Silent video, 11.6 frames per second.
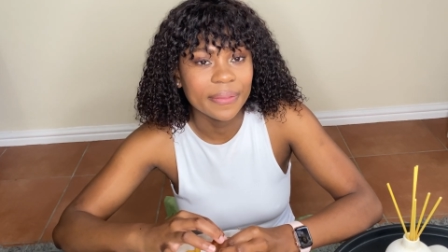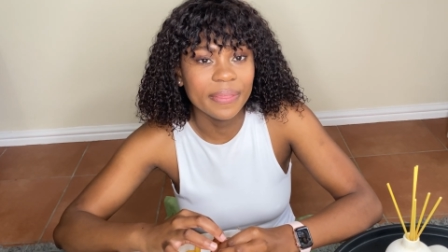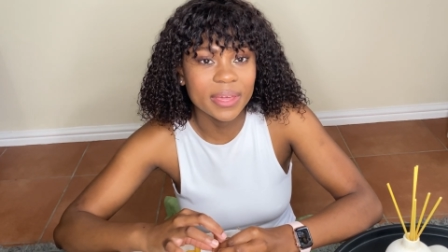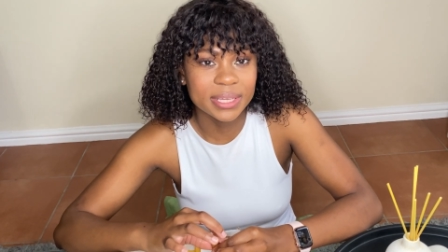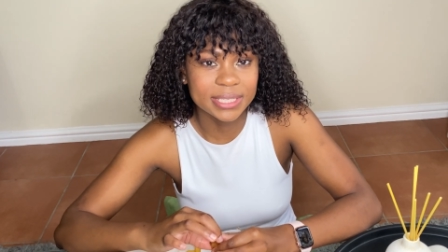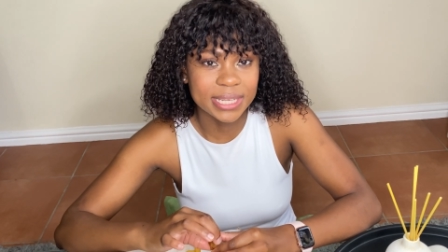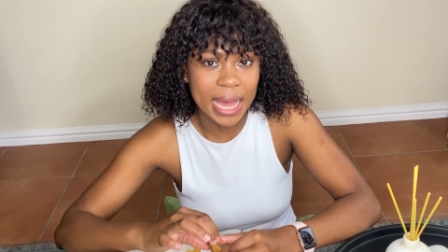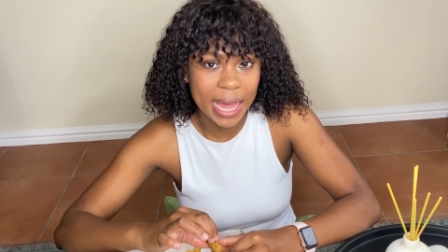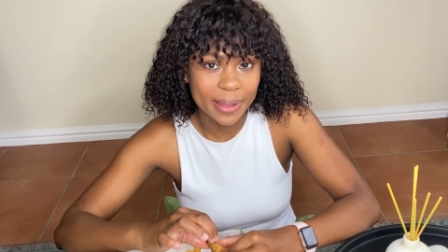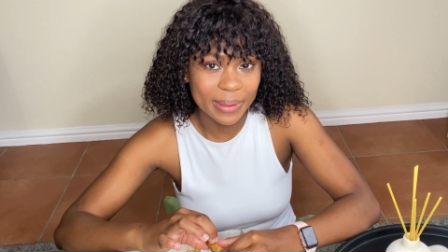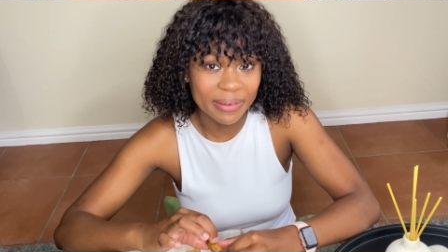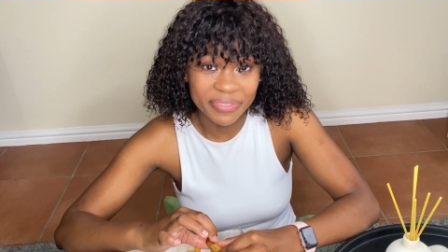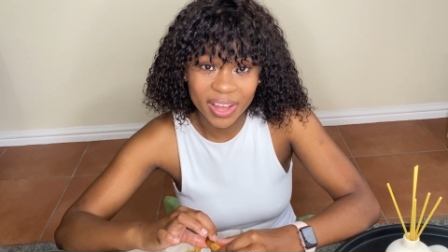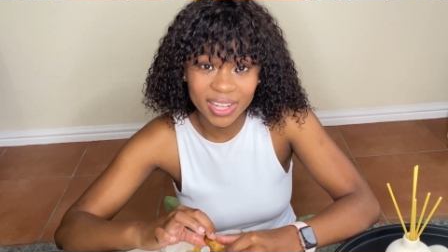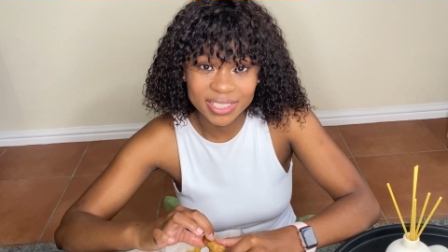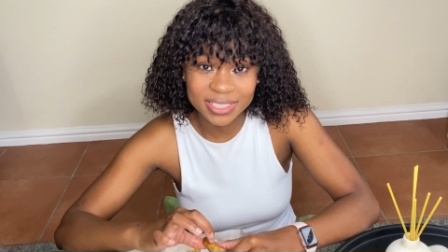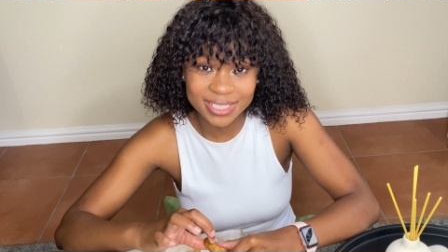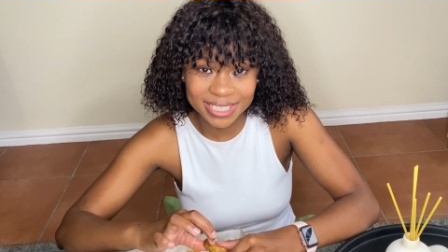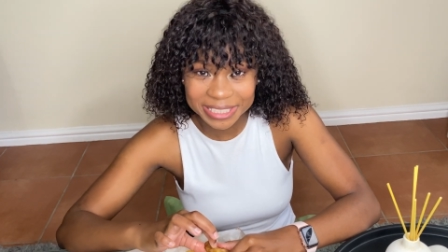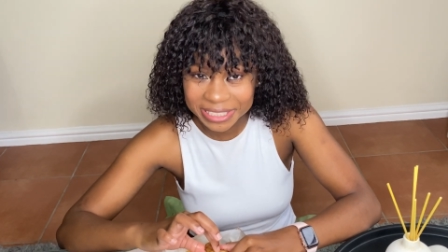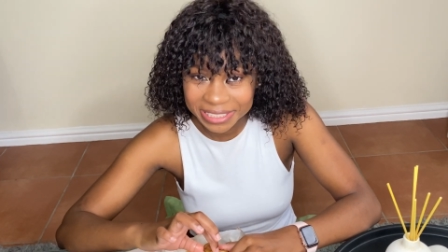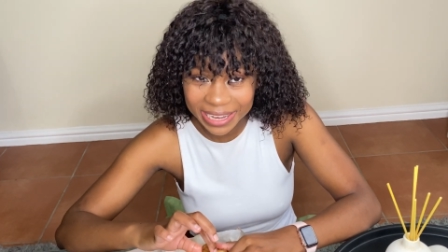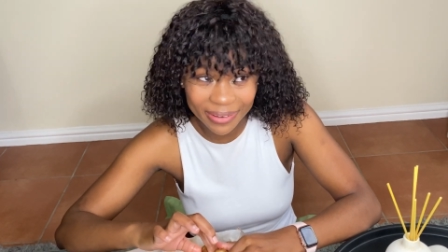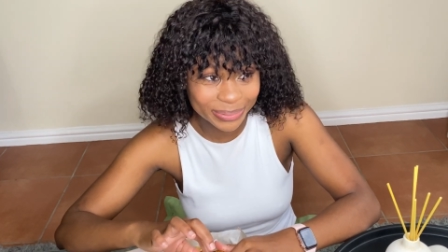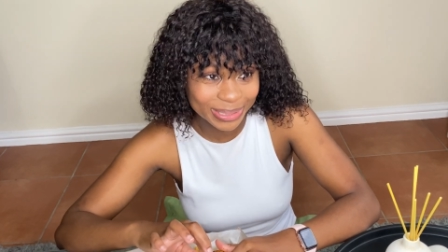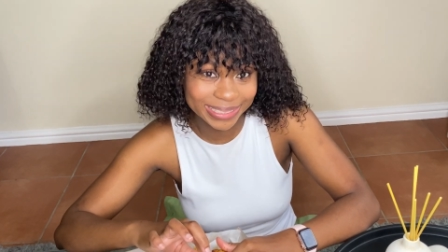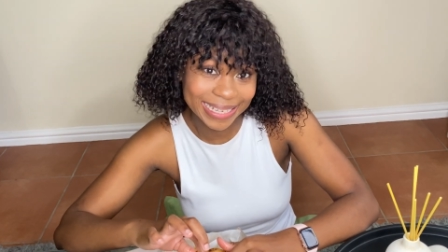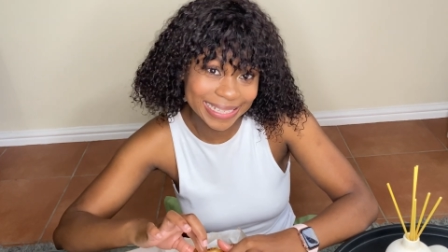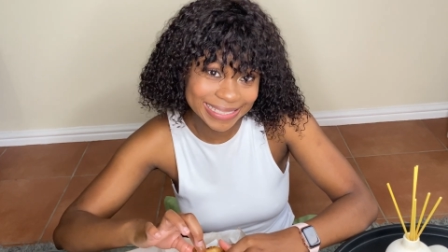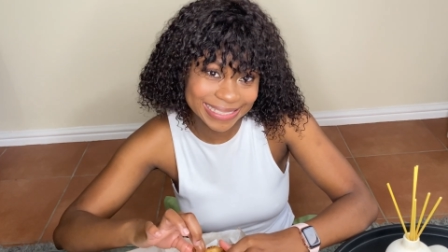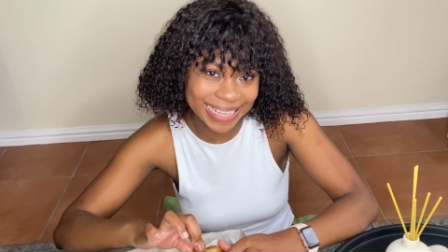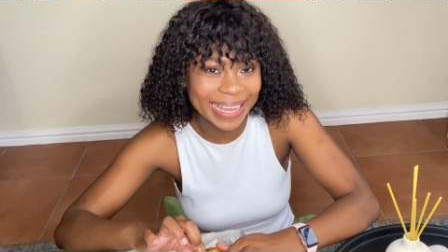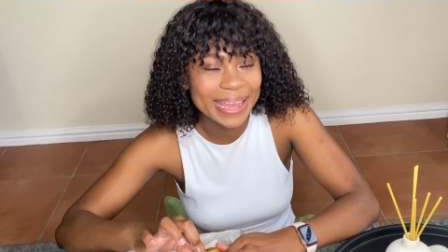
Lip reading: This time I felt about things.